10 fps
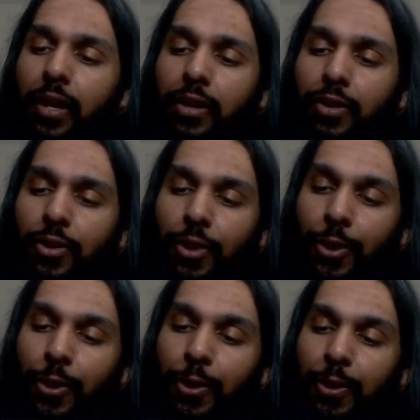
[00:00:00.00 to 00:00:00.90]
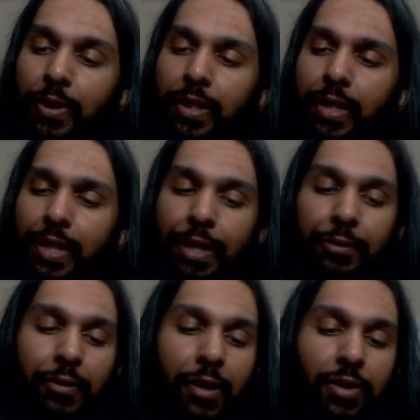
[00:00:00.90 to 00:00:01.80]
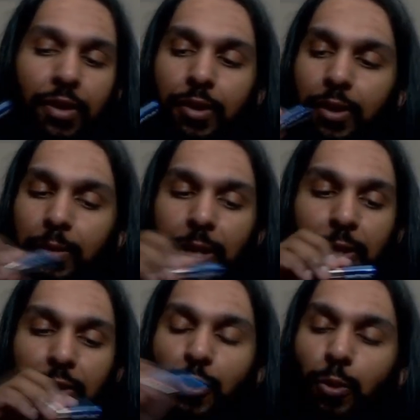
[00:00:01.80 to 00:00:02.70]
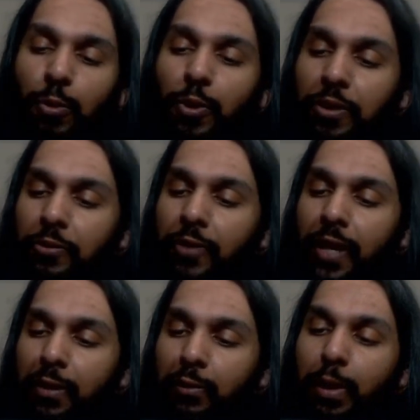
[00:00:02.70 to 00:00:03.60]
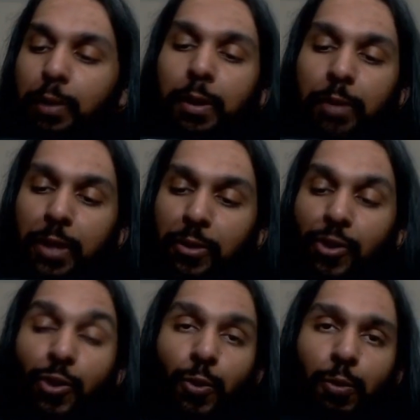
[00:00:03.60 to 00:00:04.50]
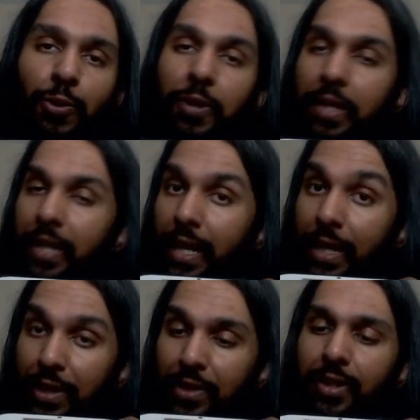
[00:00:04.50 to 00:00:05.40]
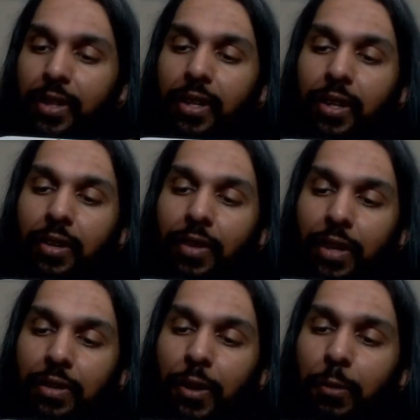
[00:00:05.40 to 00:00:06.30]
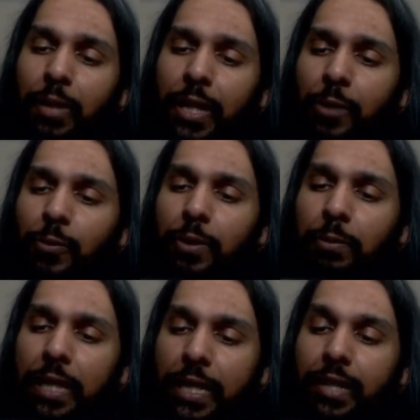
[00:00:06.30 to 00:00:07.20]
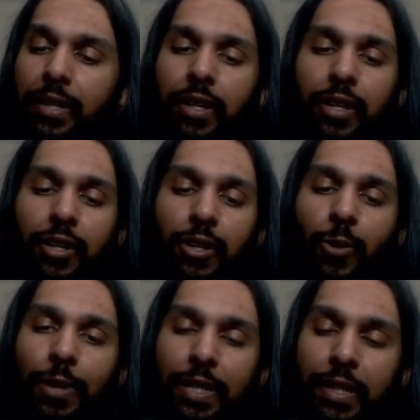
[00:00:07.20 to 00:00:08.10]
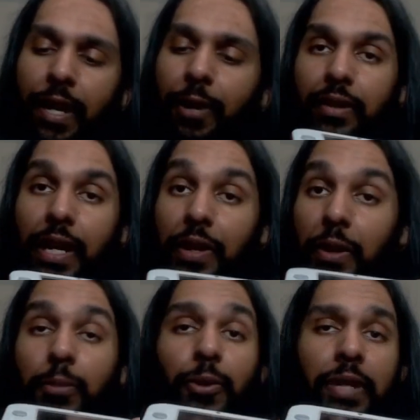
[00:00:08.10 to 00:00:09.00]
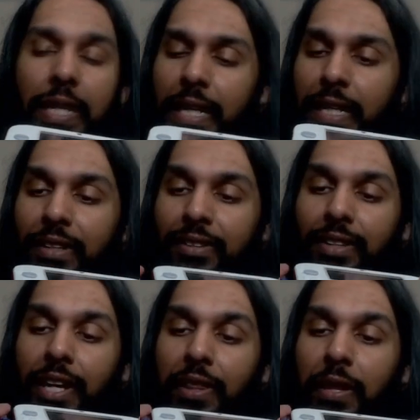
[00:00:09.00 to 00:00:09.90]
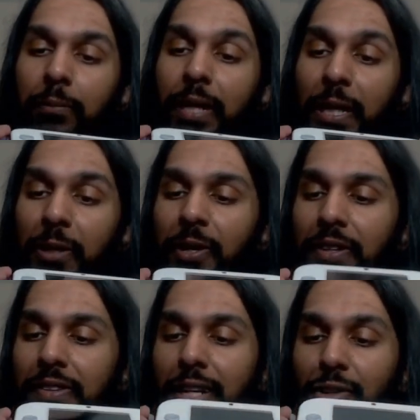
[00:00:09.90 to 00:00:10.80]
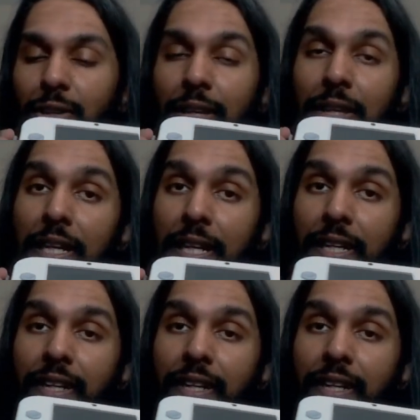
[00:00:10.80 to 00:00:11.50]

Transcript: So yeah, if this is about 2.5, maybe about 2.8, that's how big it would be going down. And the 0.8 is not that big at all. It's actually the